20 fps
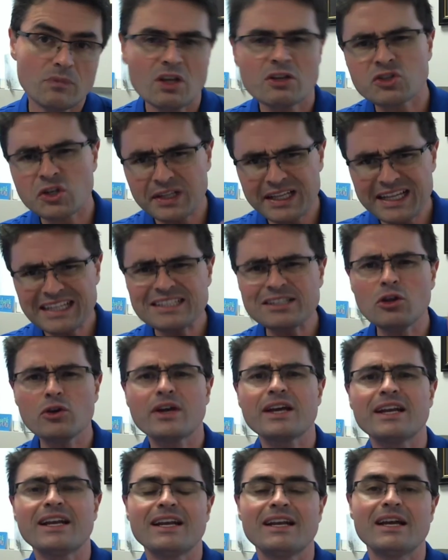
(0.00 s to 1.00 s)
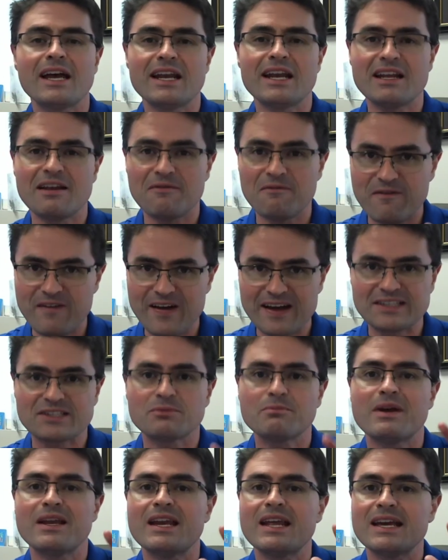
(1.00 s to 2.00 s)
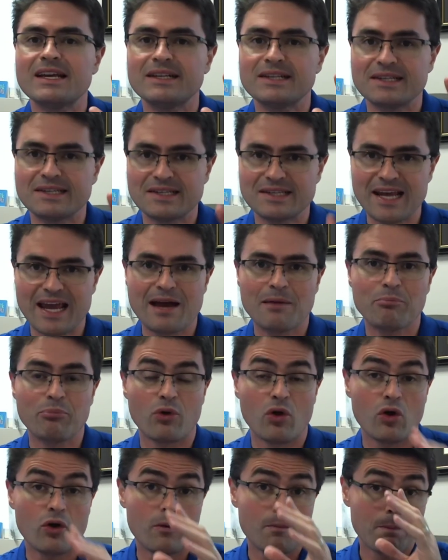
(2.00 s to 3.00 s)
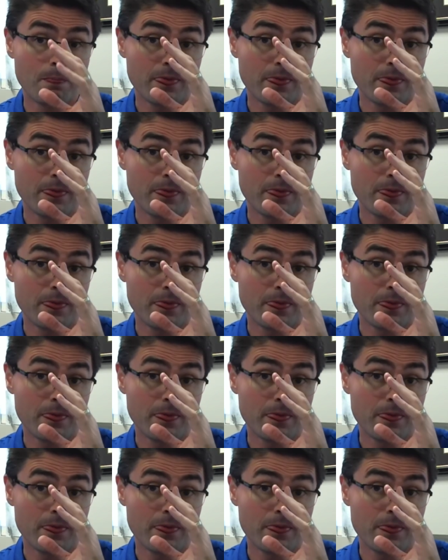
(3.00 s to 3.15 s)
So let's look at an investment example